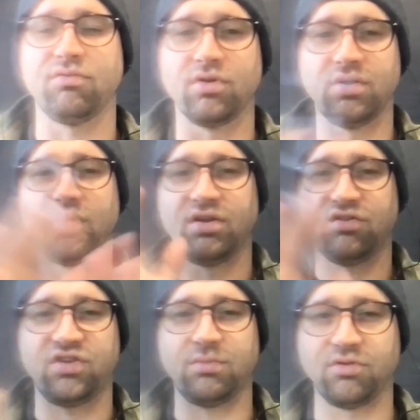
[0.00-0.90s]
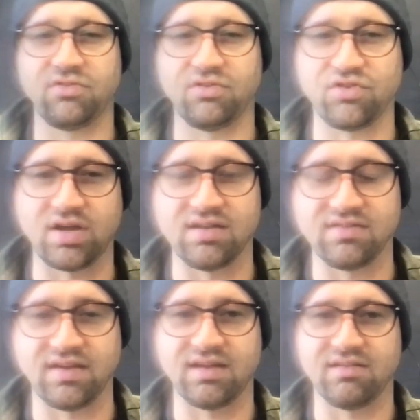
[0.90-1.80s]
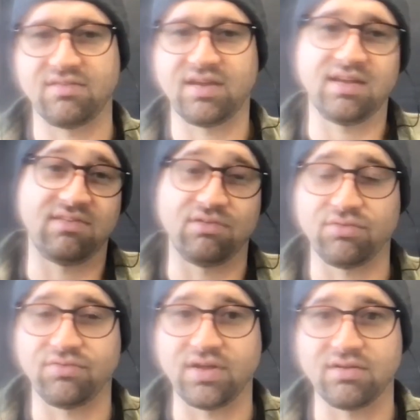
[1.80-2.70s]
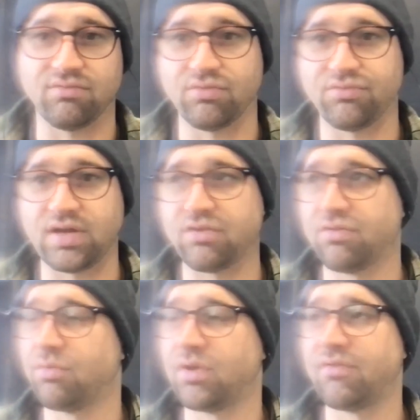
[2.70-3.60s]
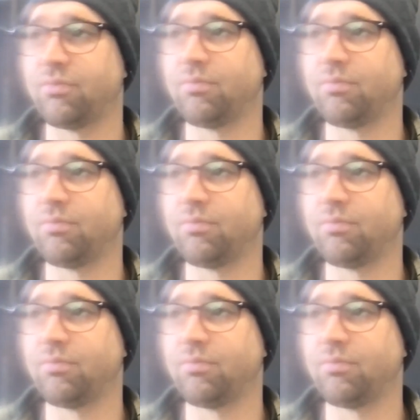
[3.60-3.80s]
for, where it shimmers and shines like I guess it's reflective, refractory, whatever.